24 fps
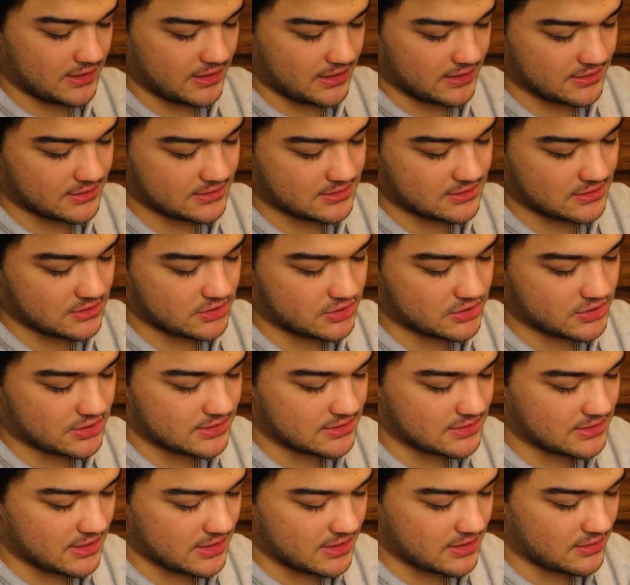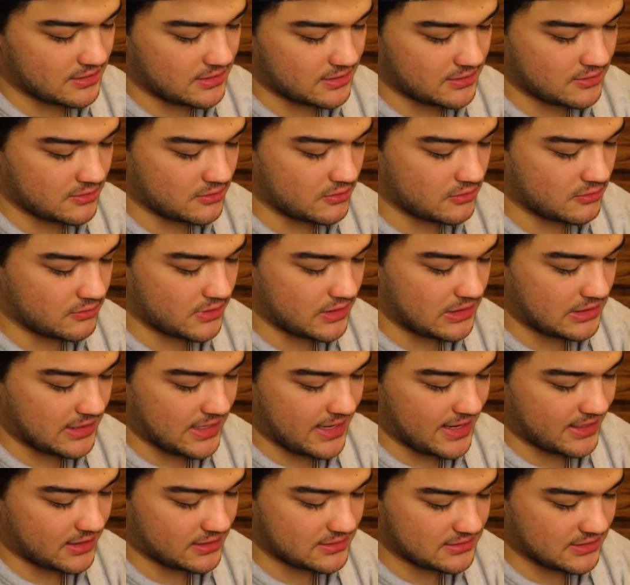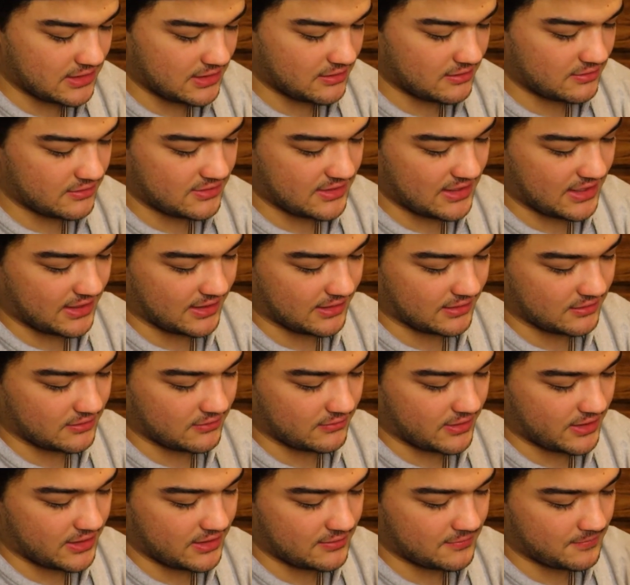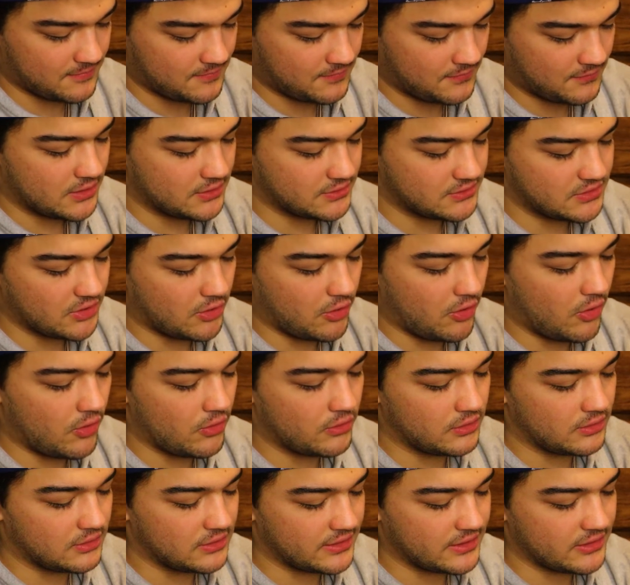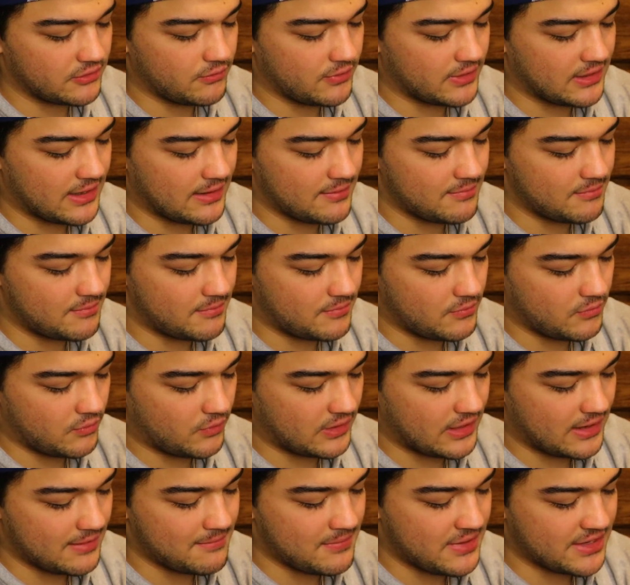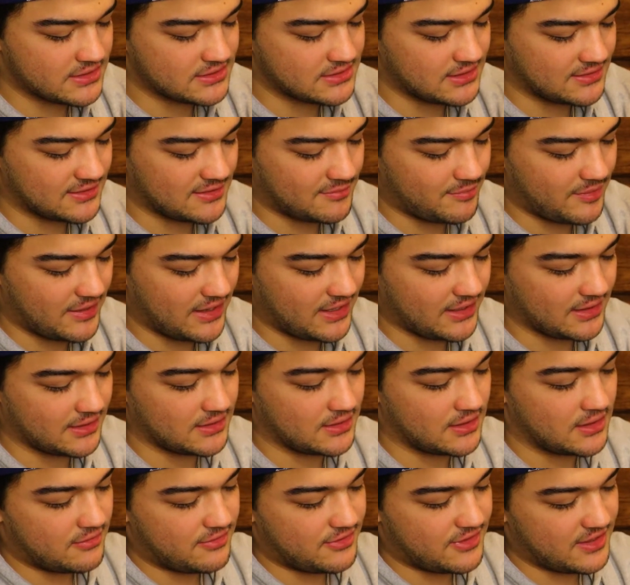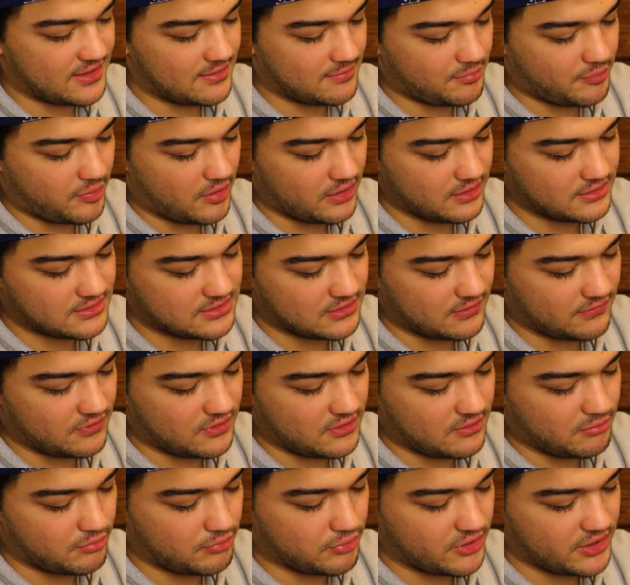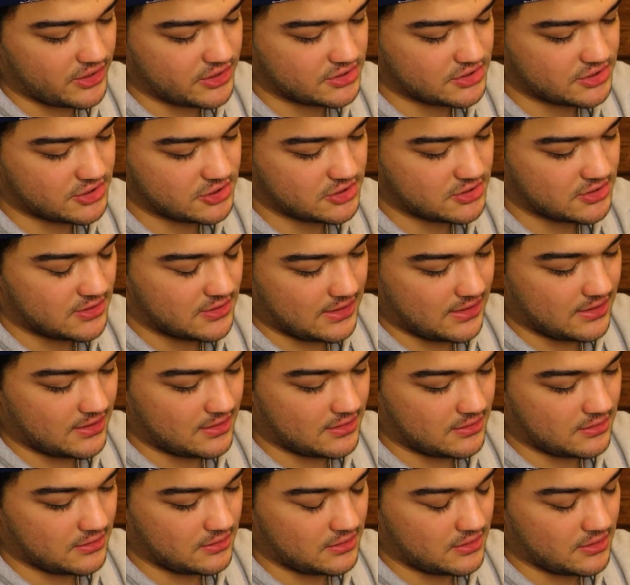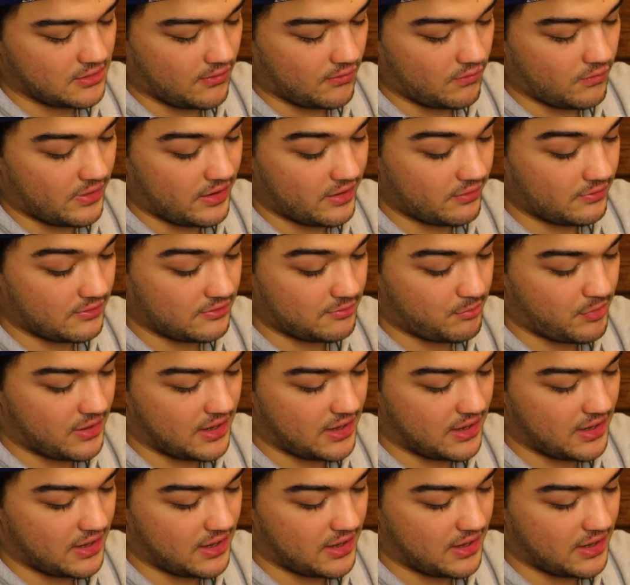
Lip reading: yeah, this is just like a little relaxing thing, right? Totally. When I'm mixing the paint, parts of the brush get, you know, wet with